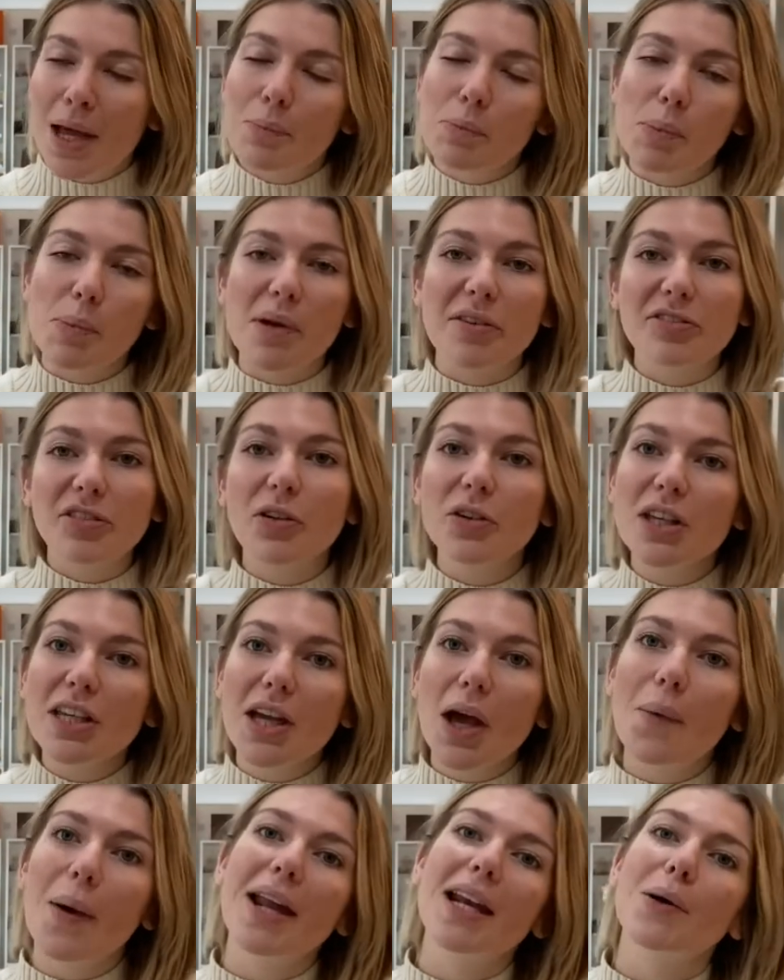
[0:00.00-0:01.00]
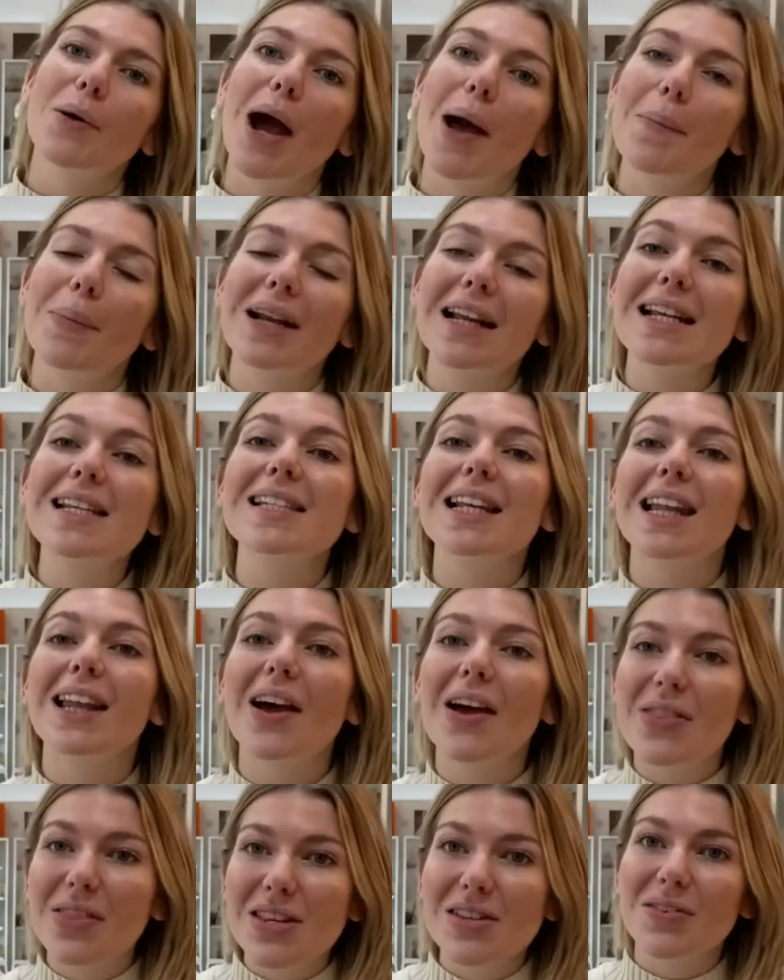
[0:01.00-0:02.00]
Before you go anywhere, please
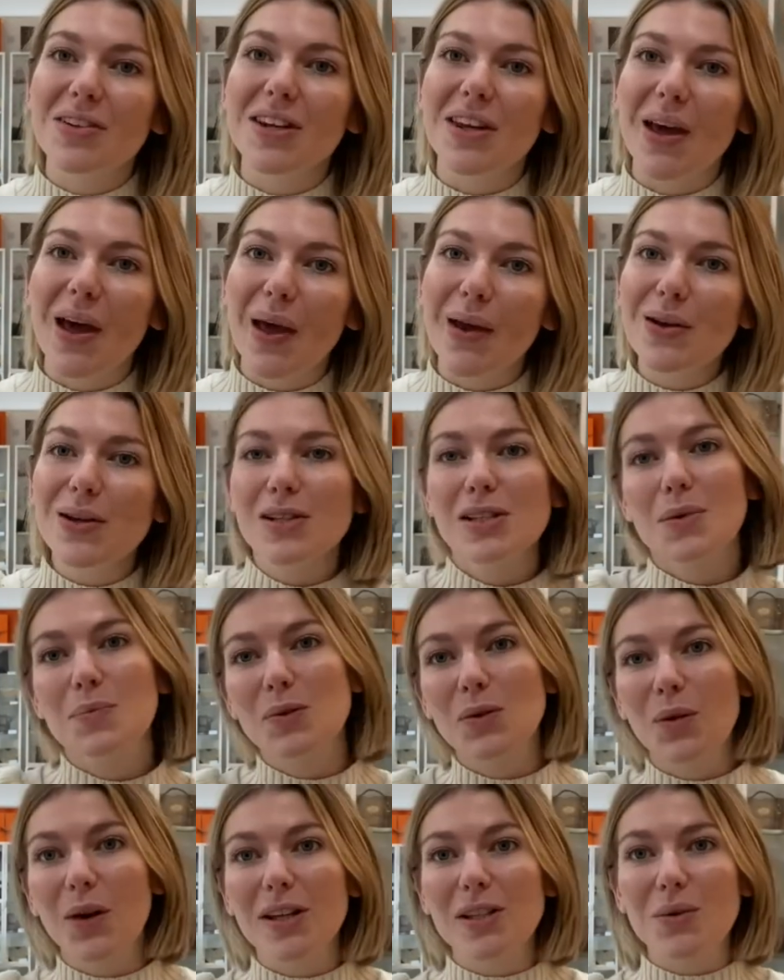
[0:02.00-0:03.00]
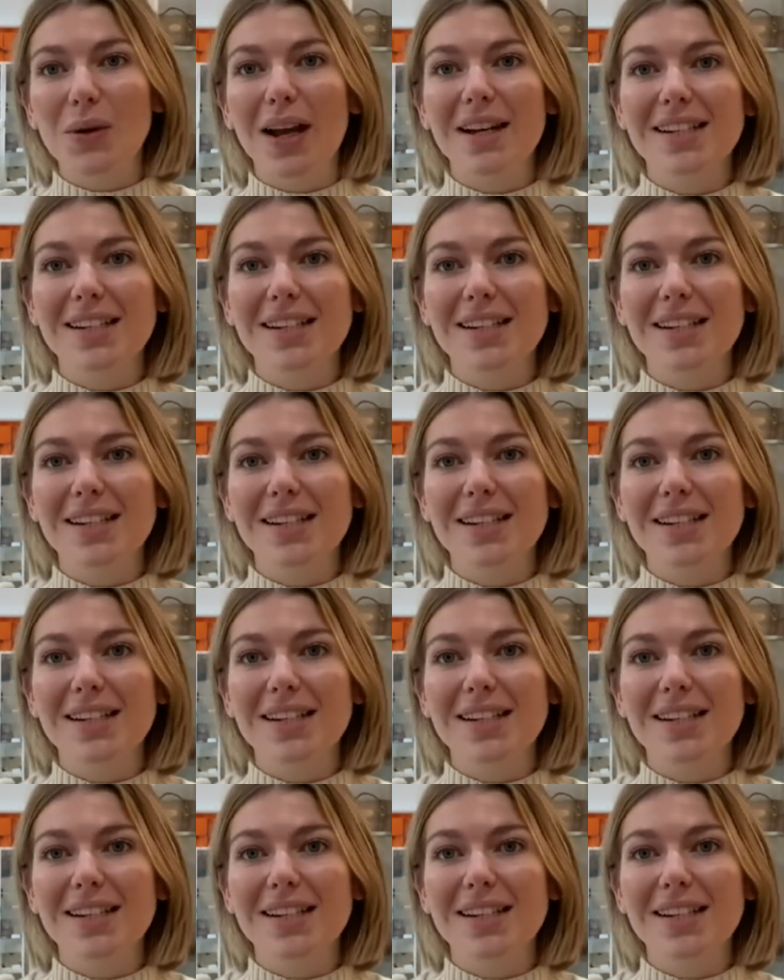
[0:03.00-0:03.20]
like this video, subscribe to our